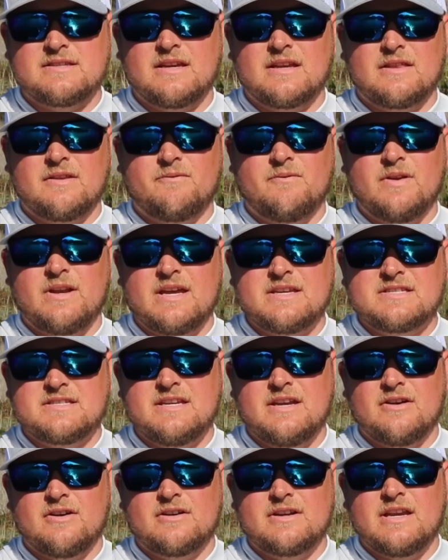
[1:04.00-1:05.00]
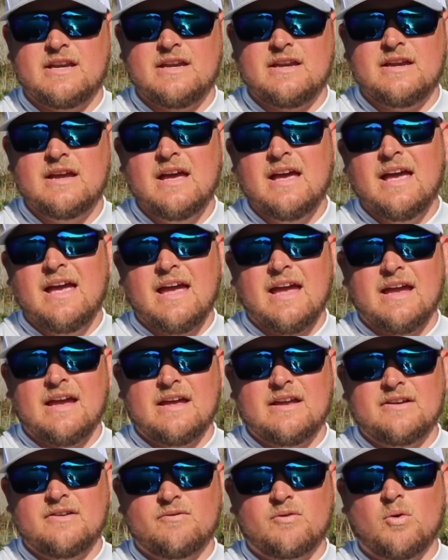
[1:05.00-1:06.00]
like the Finesse TRD,
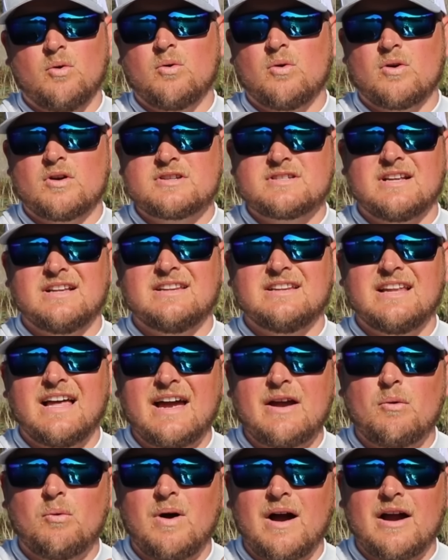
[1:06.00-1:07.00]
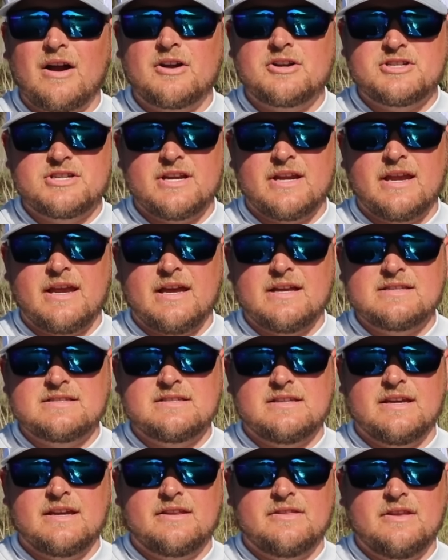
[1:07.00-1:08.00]
and of course light wire jig heads
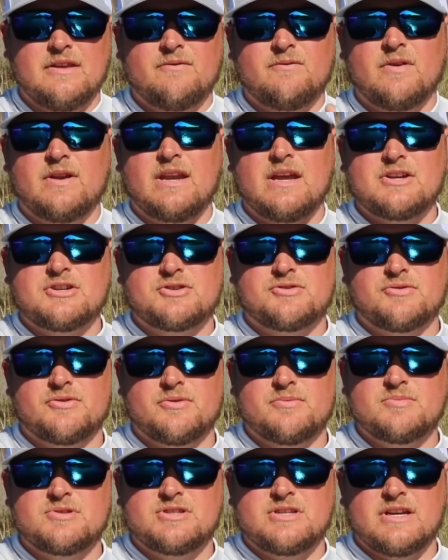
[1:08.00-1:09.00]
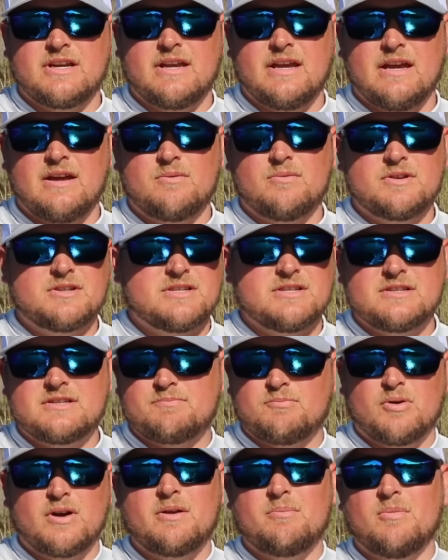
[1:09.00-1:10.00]
like the Finesse Shrooms jig head, which is
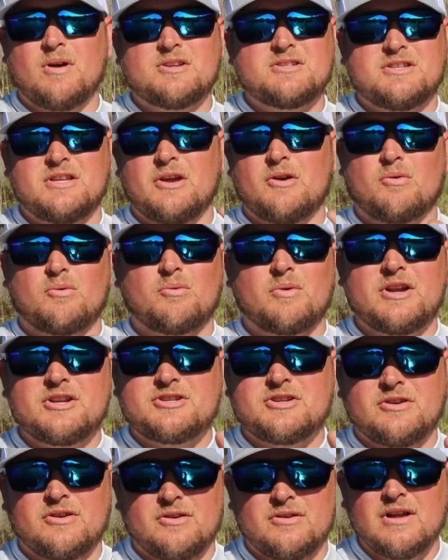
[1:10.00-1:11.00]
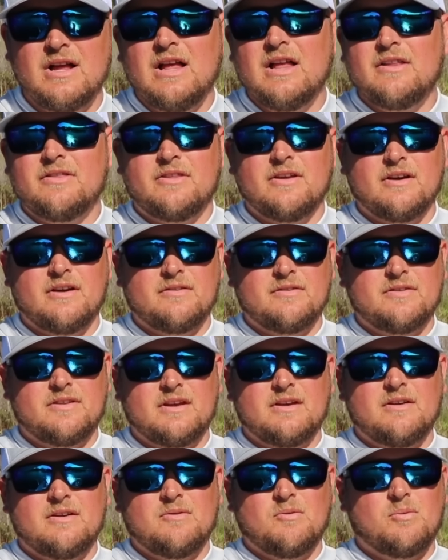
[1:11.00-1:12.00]
pretty much the original.
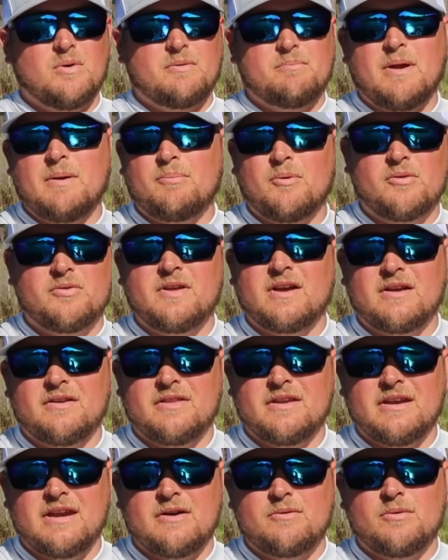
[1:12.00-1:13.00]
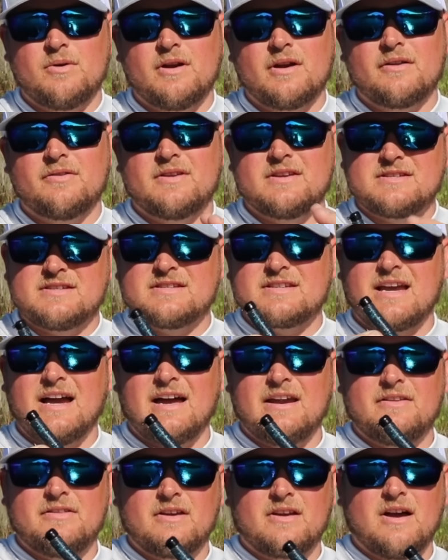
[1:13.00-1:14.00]
When people think of the Ned rig, this is
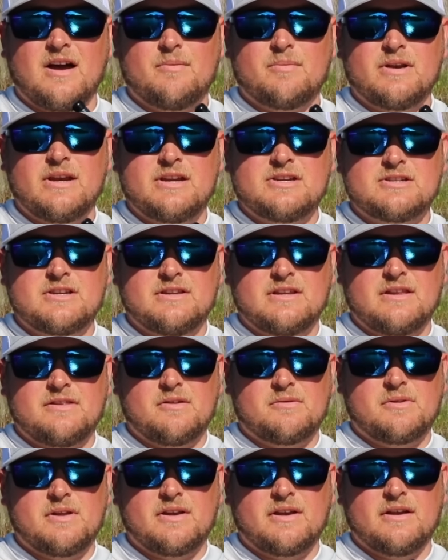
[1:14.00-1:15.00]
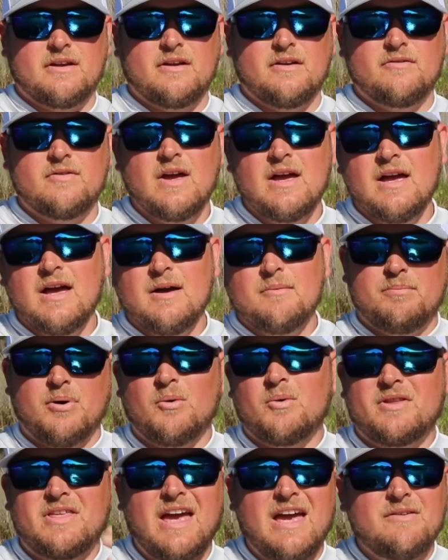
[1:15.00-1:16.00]
kind of the combination that they're thinking of. But
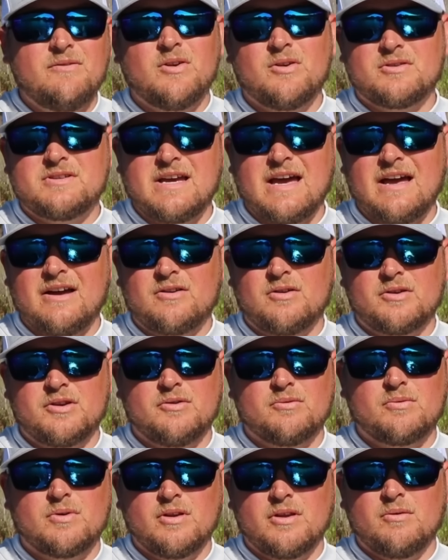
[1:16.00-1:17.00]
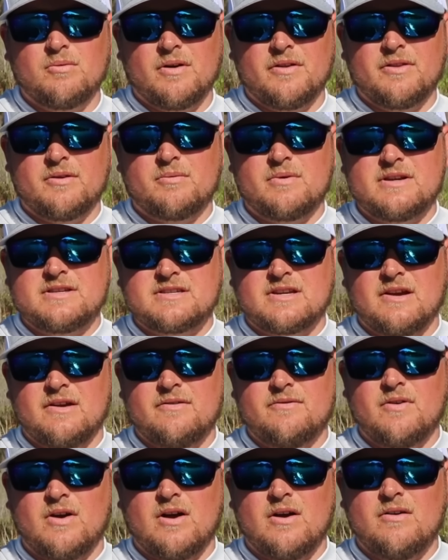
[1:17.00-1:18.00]
with heavier tackle, you really run the risk
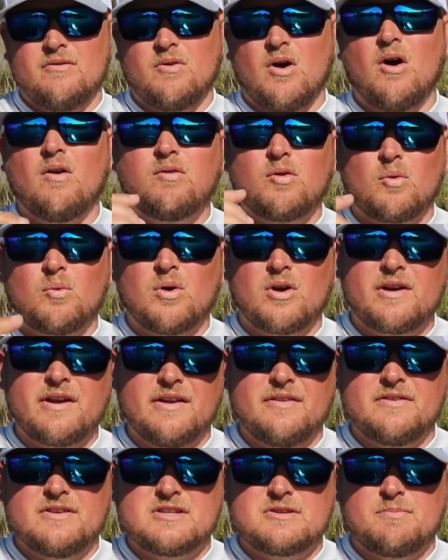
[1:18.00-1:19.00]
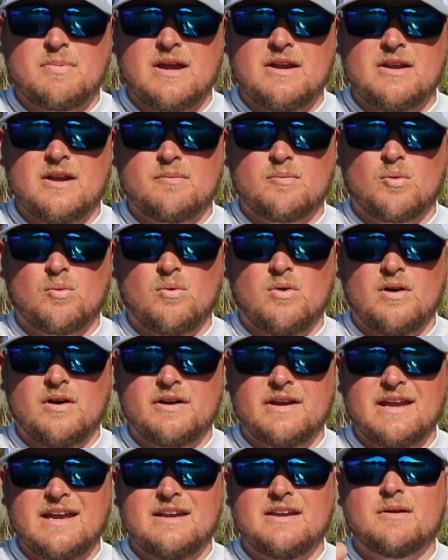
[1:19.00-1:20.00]
of overworking this bait, number
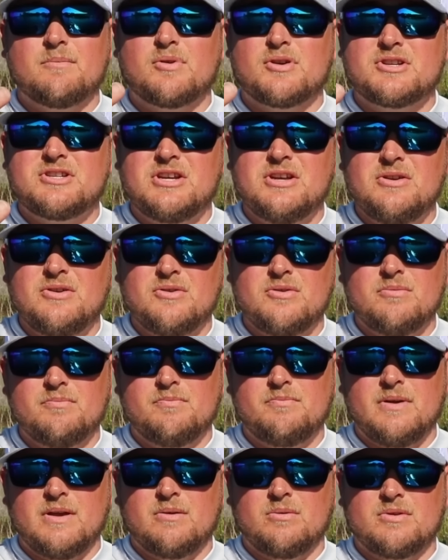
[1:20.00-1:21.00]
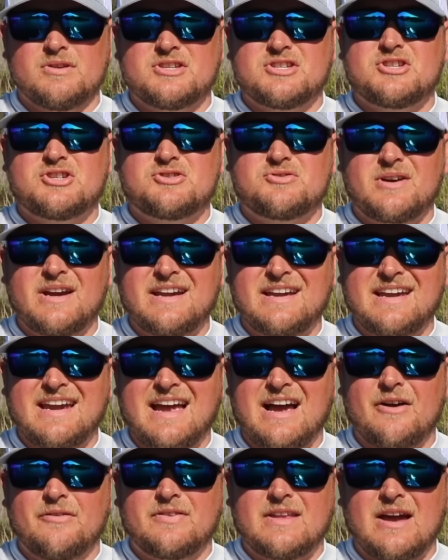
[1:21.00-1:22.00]
one, and number two, being able to straighten
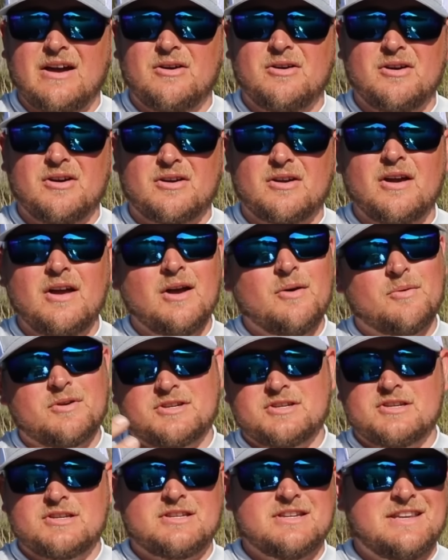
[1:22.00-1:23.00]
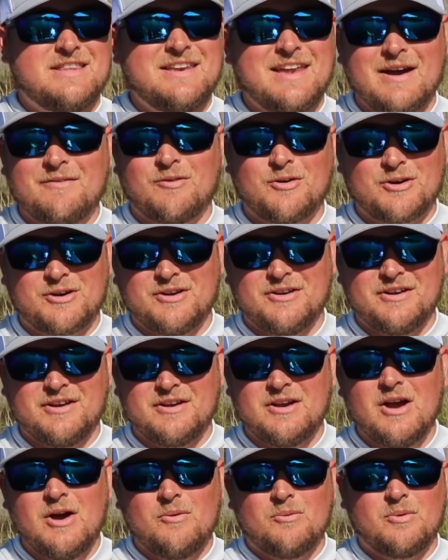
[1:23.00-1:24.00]
out that hook, which is never
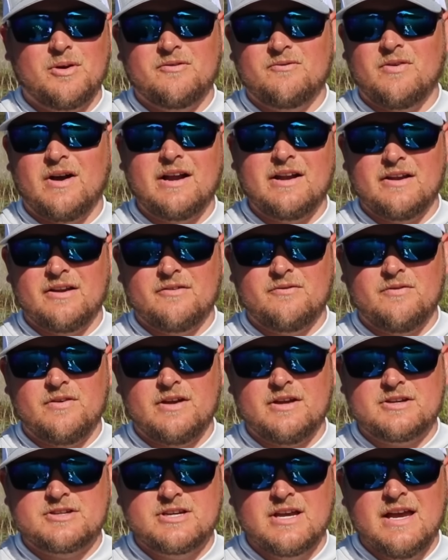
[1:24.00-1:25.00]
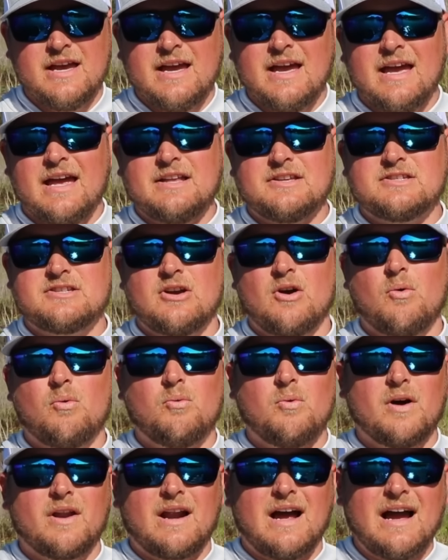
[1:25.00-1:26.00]
good when fighting a fish. And so
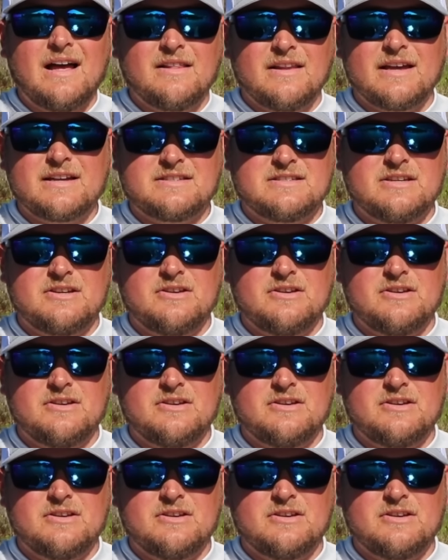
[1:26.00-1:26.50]
what I like to